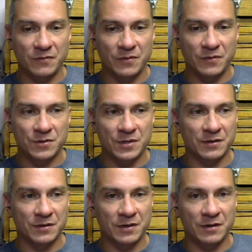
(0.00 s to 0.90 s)
Folks
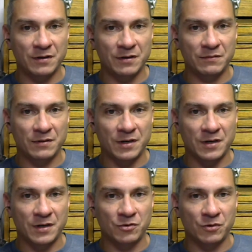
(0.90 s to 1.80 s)
out there,
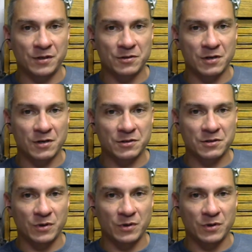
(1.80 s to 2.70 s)
join the
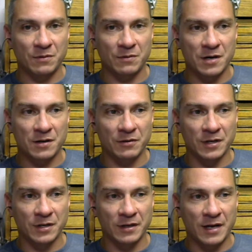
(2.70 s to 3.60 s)
discussion. We are
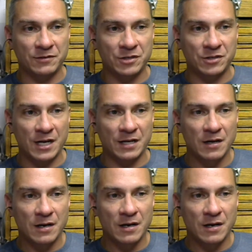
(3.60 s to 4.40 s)
monitoring live chat.